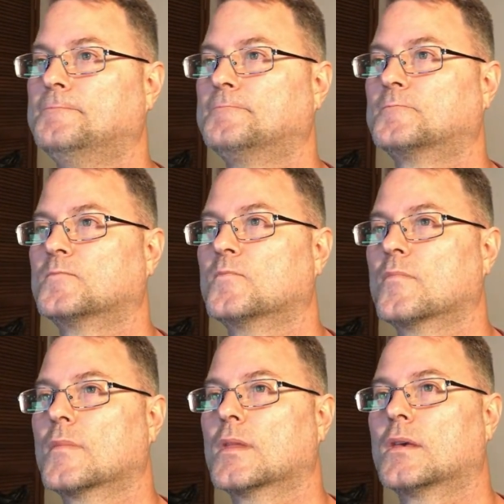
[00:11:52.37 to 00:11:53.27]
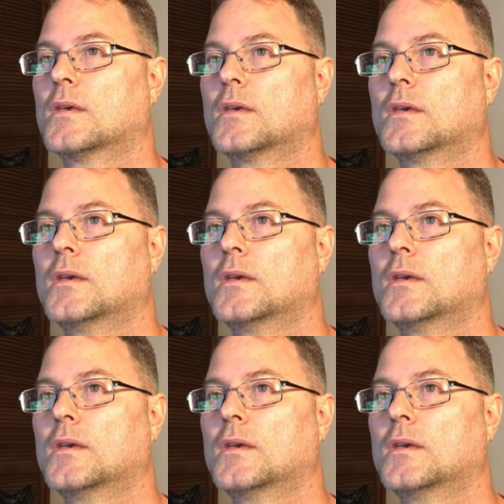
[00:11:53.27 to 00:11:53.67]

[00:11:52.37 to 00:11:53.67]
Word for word: Praise the Lord.